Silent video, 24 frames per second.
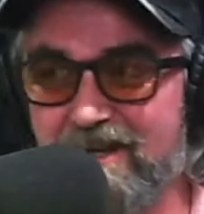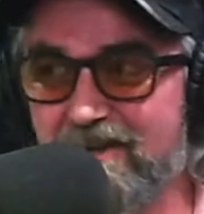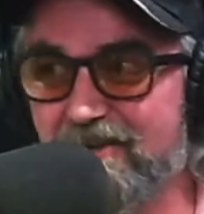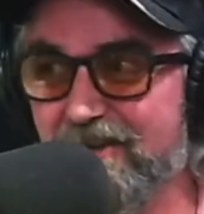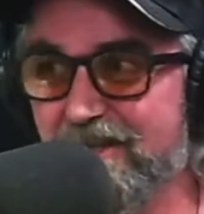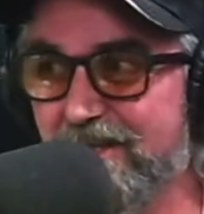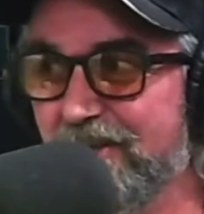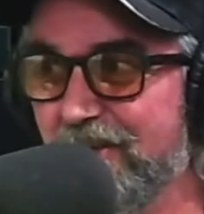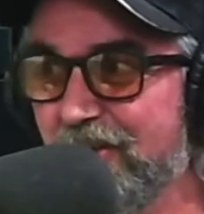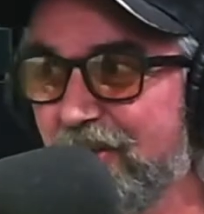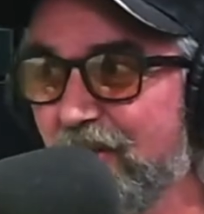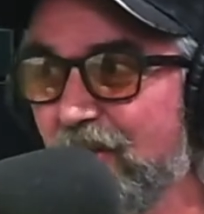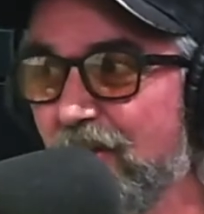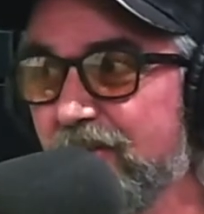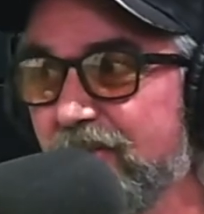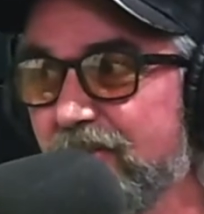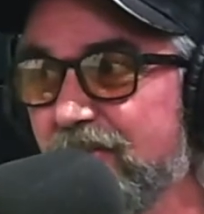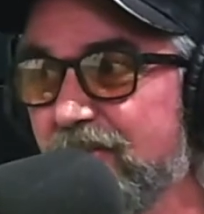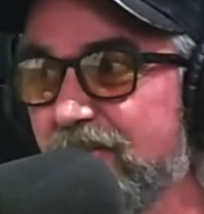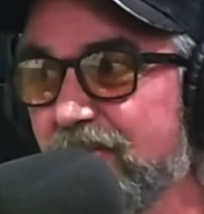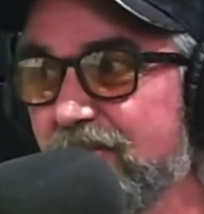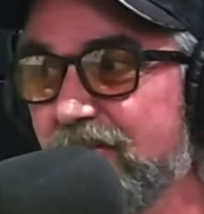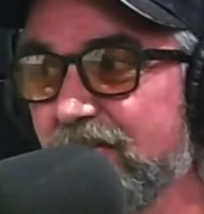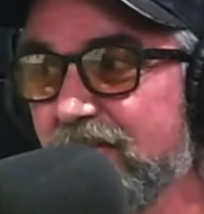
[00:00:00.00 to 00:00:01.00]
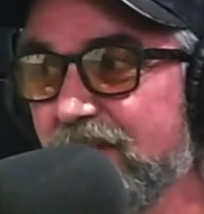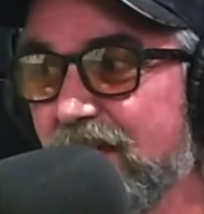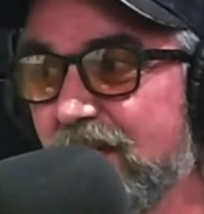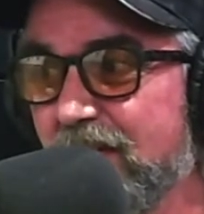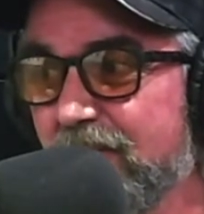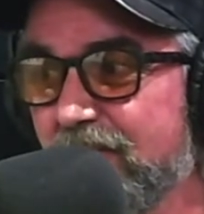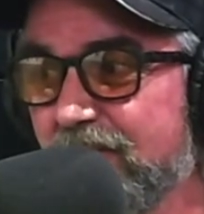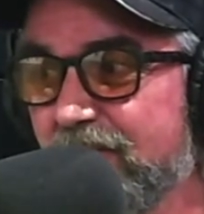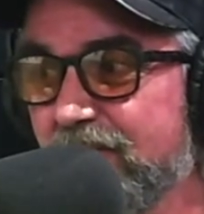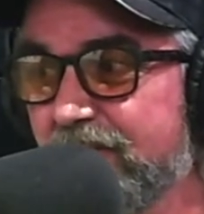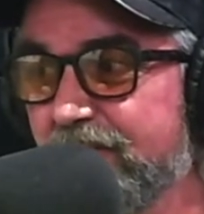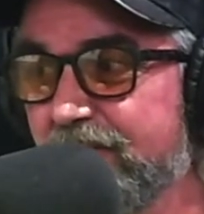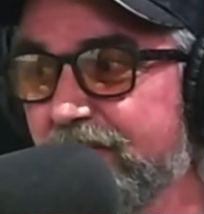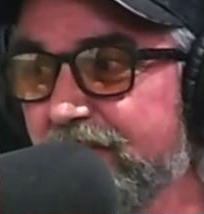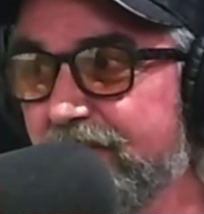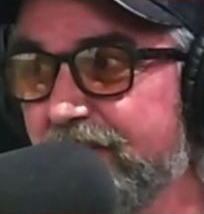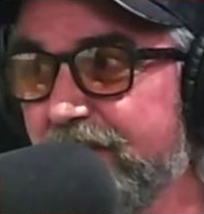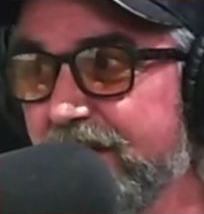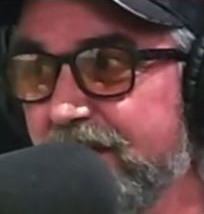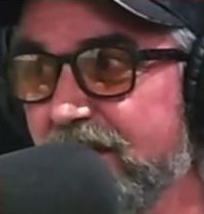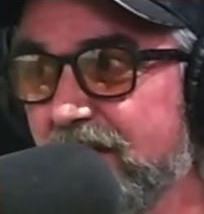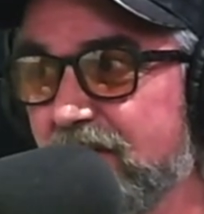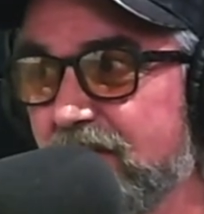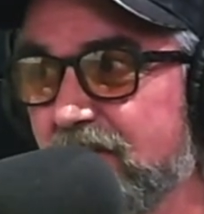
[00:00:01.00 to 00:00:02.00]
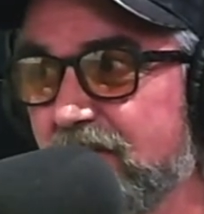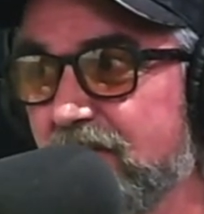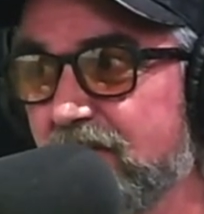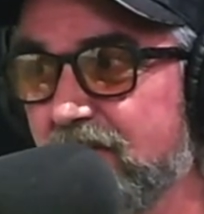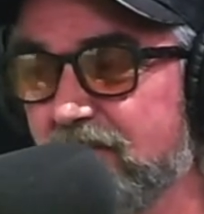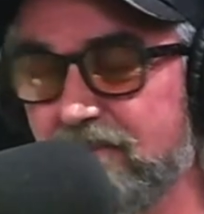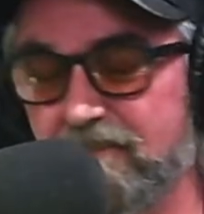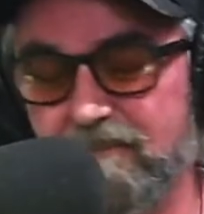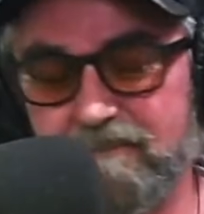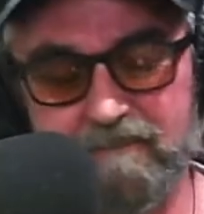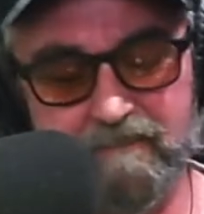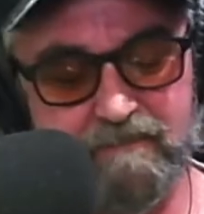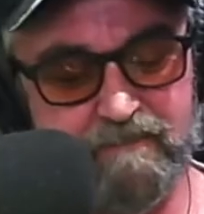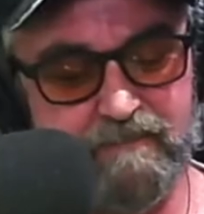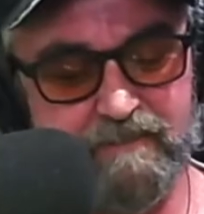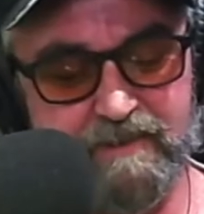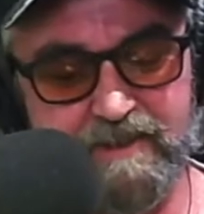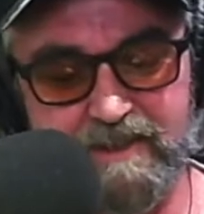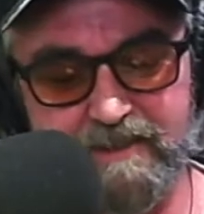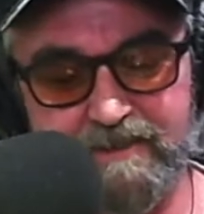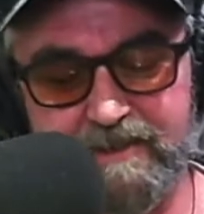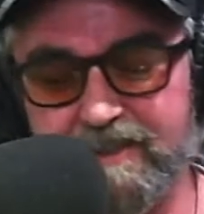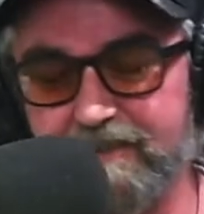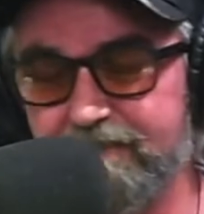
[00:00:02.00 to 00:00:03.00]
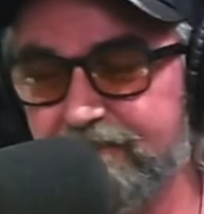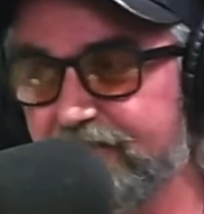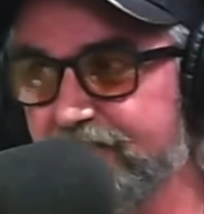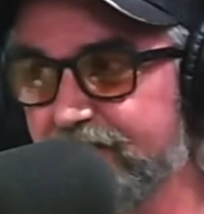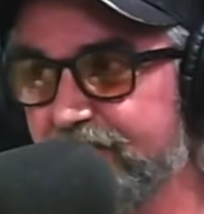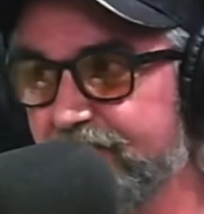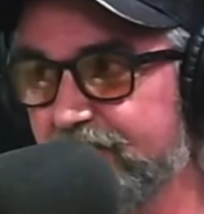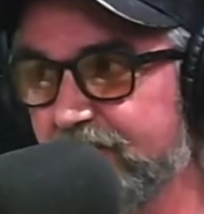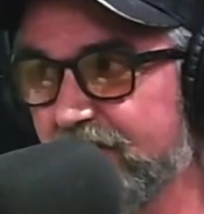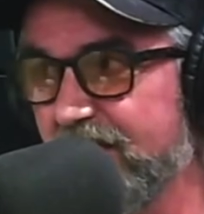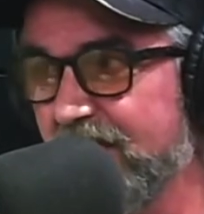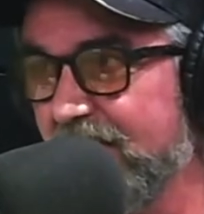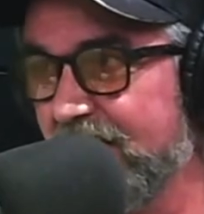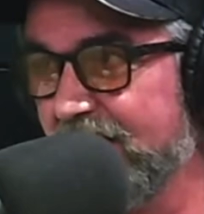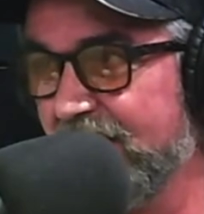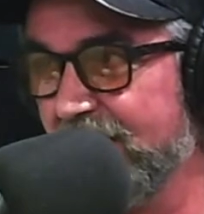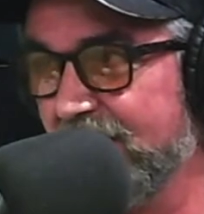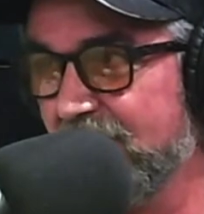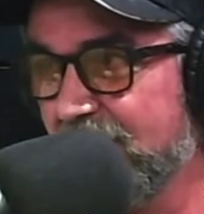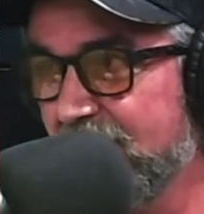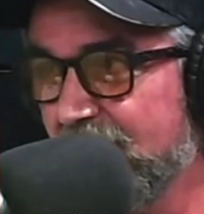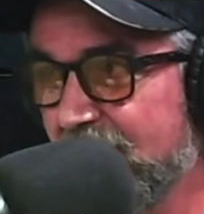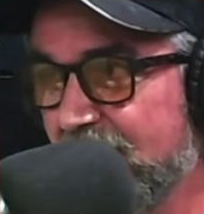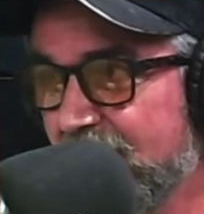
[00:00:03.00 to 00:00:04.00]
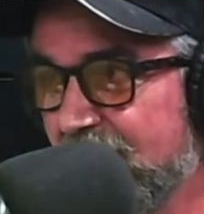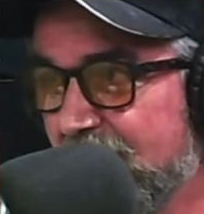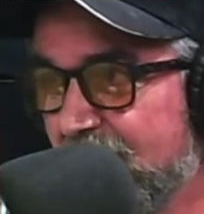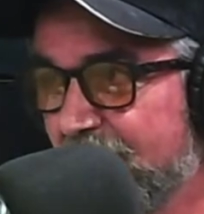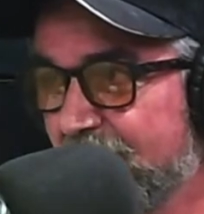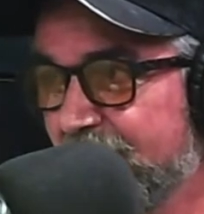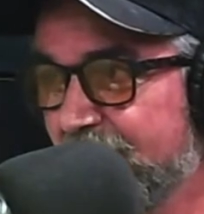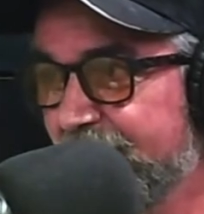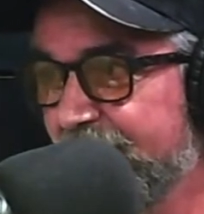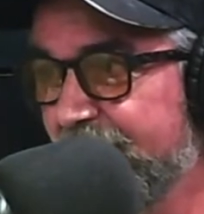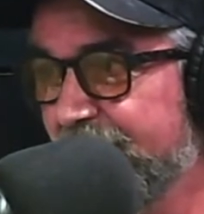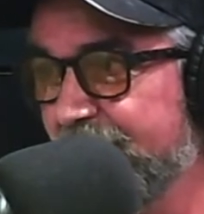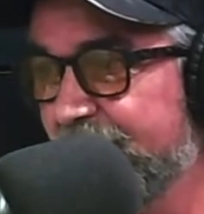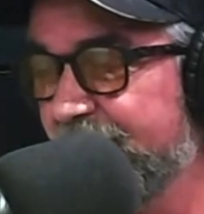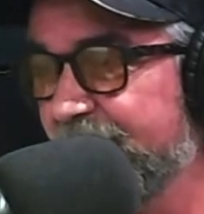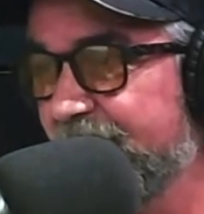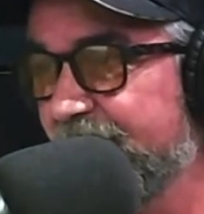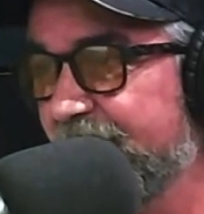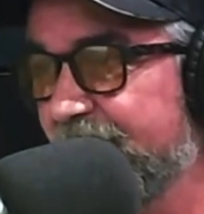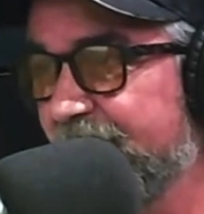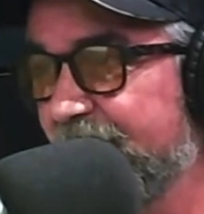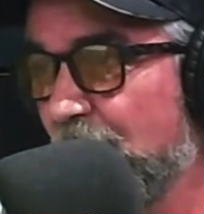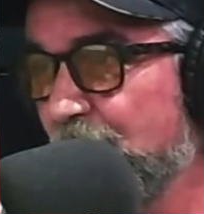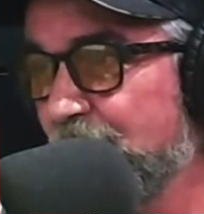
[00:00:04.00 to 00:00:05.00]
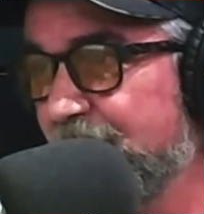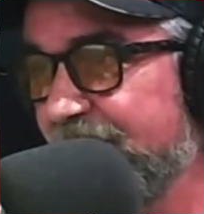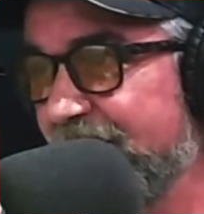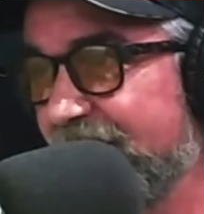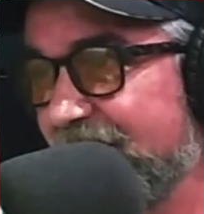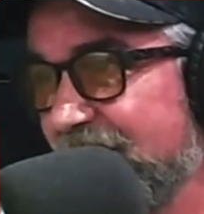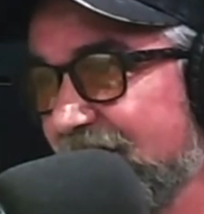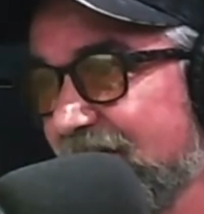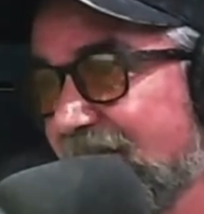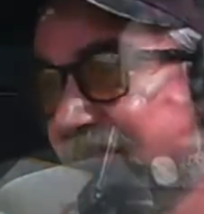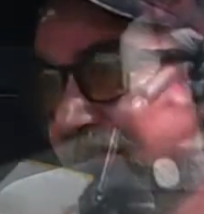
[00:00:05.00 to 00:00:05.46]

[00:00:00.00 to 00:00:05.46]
they not big? They're getting the floating